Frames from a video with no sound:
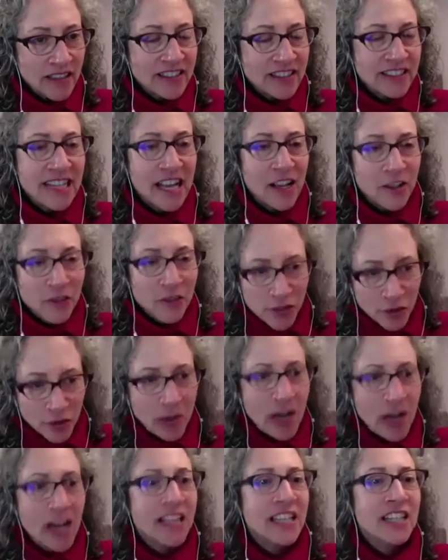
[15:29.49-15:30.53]
tells your
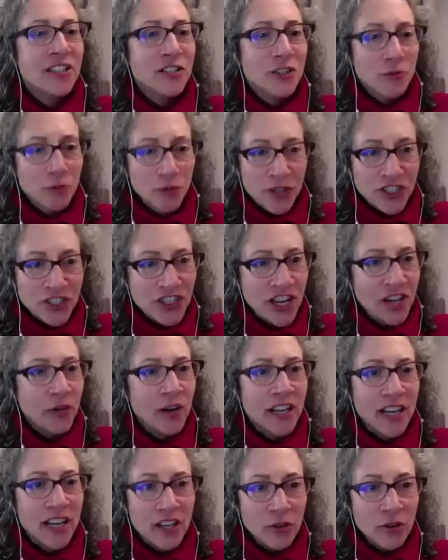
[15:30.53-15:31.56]
body to regenerate
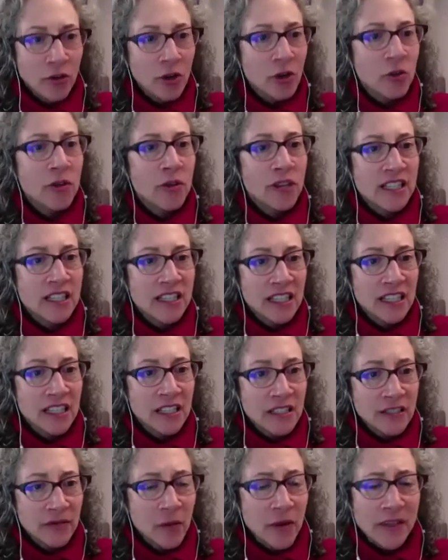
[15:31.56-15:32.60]
and grow things in a different way.